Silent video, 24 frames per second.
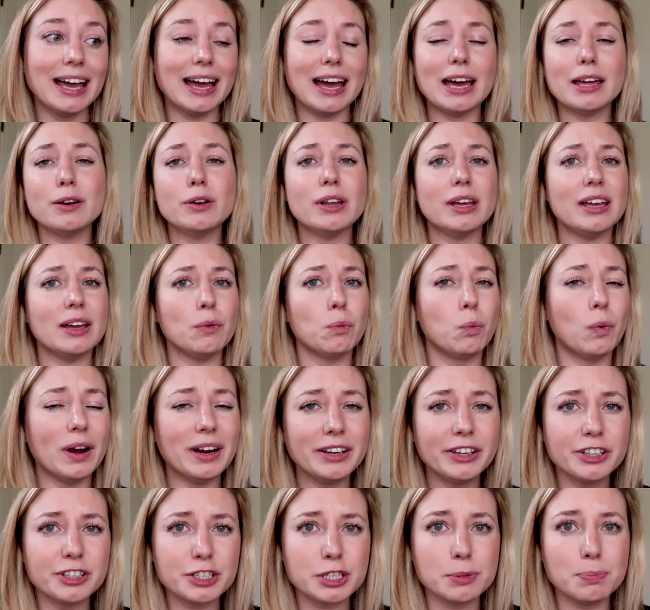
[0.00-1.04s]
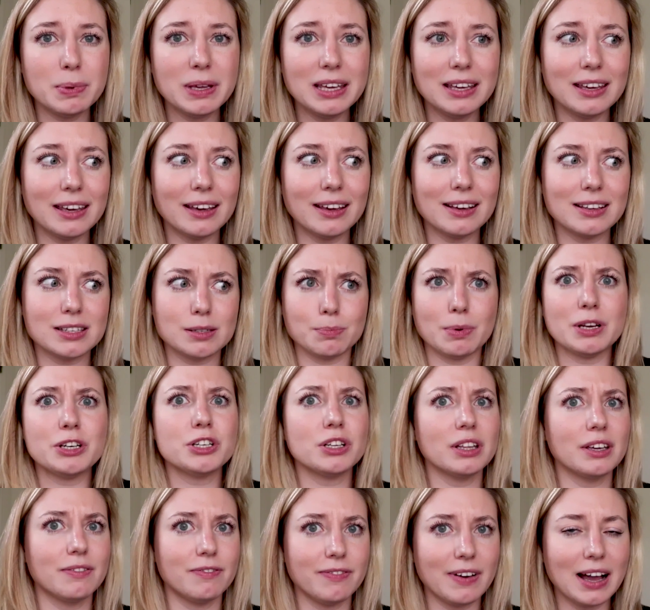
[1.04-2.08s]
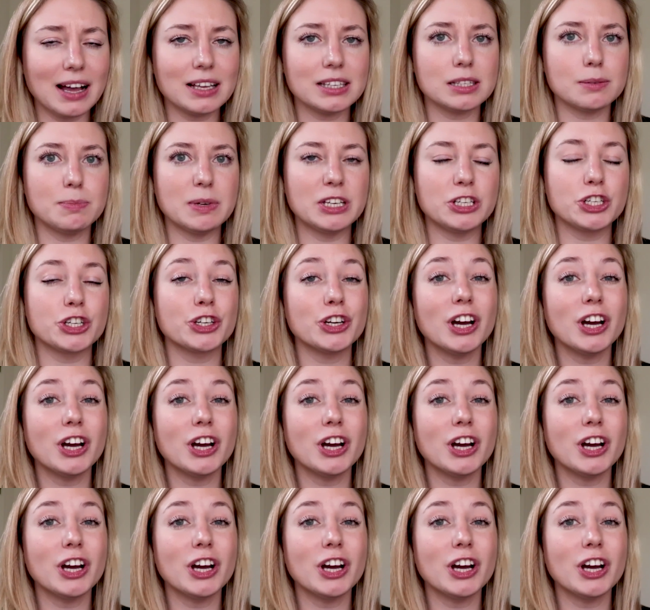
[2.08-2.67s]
And when you're speaking, especially fast speech,